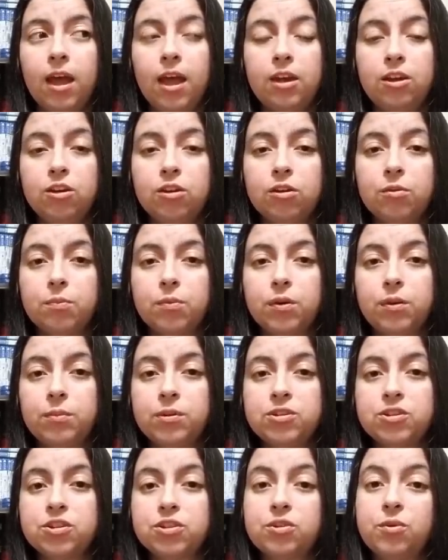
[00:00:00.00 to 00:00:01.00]
And you're pretty
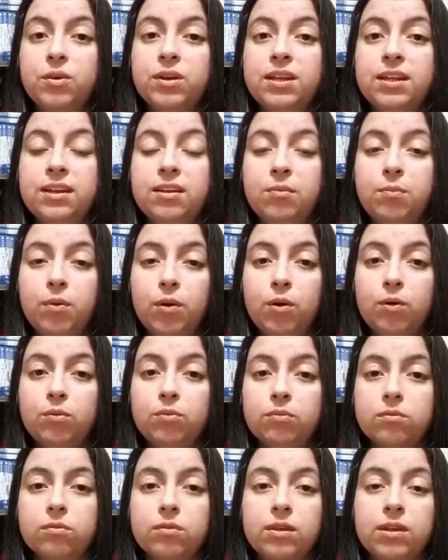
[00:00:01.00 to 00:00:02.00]
much just going in a
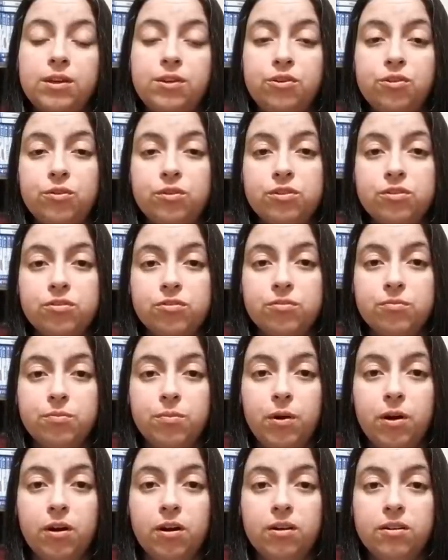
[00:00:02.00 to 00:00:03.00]
boat, getting to a certain
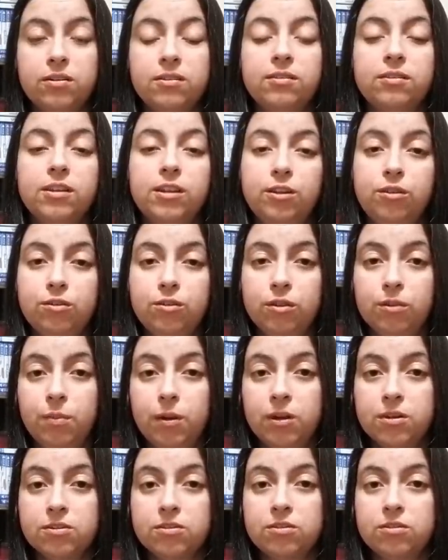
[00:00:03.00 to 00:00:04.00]
part, then you do the
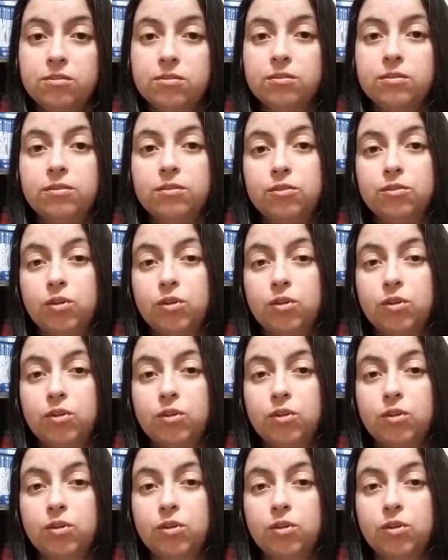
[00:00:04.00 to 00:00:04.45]
puzzle,